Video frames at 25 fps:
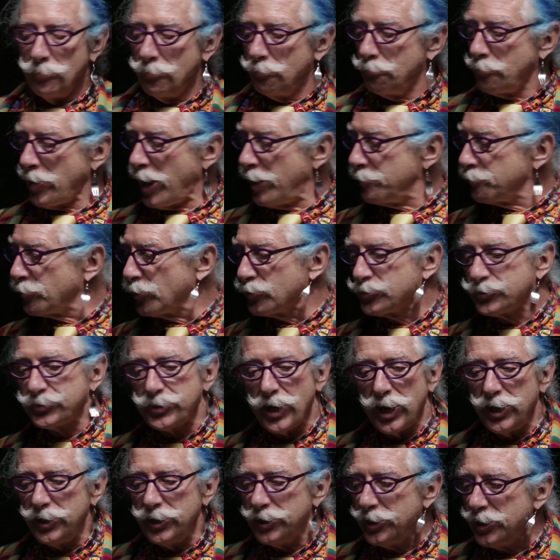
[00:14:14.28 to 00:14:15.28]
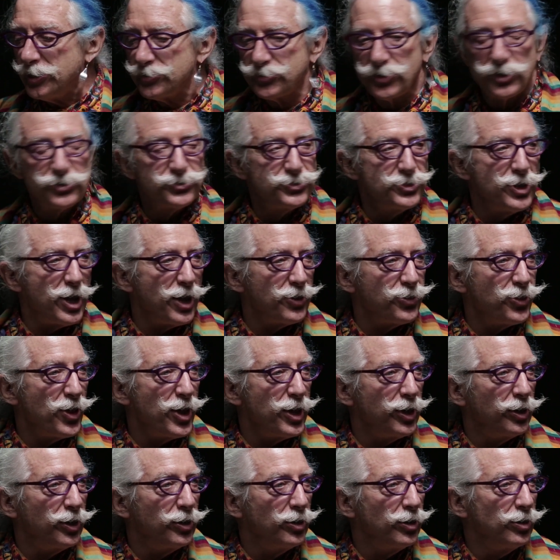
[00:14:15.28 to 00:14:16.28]
My Mercedes is
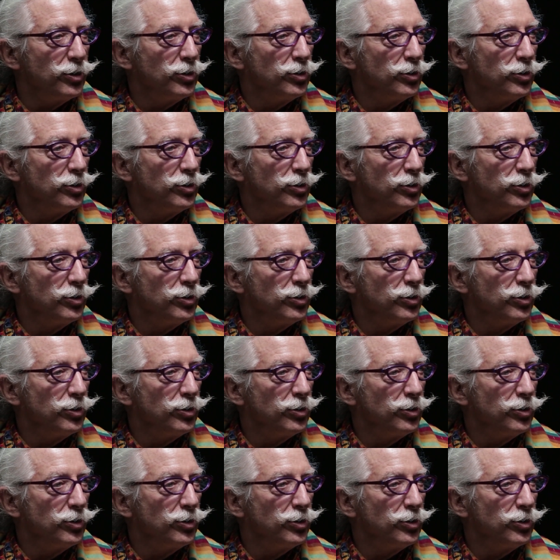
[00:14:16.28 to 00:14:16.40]
nothing.